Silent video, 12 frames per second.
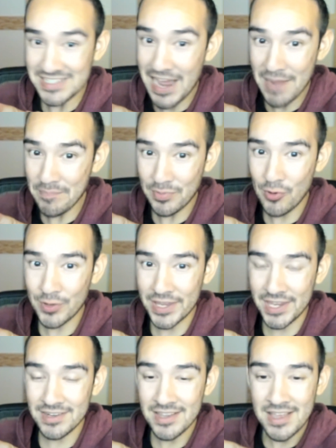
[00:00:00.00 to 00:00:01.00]
not
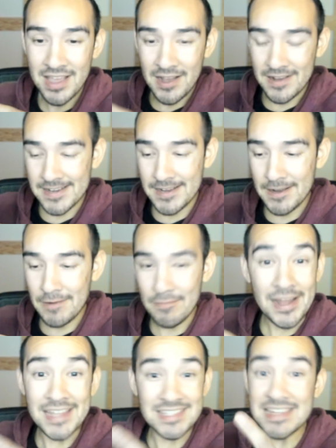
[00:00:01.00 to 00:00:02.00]
broken,
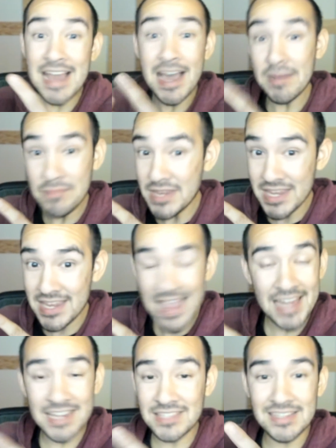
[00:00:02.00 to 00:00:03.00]
it's not me,
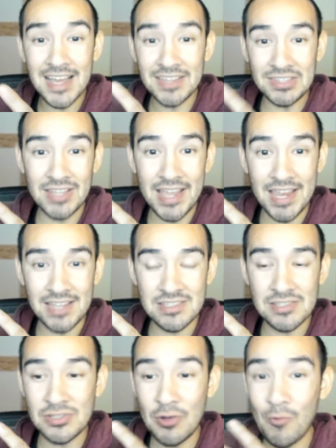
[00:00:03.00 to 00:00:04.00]
and it's not the lanes.
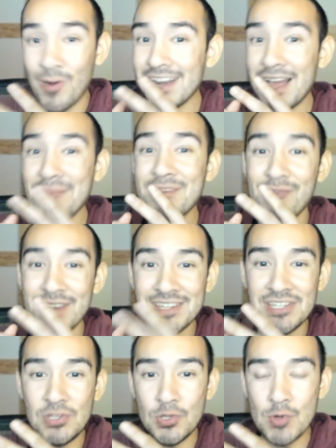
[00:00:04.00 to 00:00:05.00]
So what I'm going
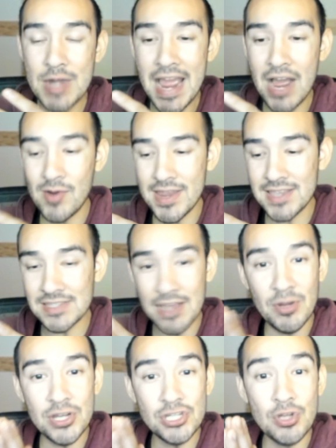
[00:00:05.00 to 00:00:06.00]
to do now is
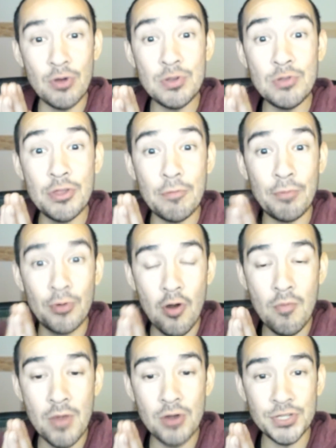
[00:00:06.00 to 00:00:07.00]
I'm going to show you the
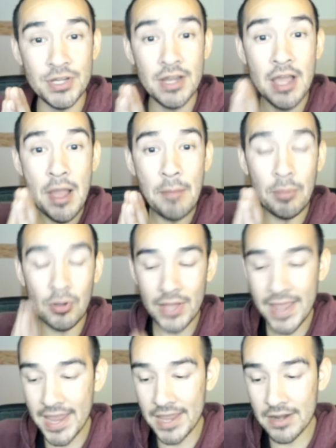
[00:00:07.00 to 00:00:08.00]
pro motion
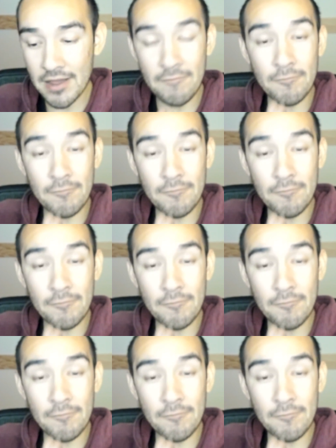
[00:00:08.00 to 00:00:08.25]
played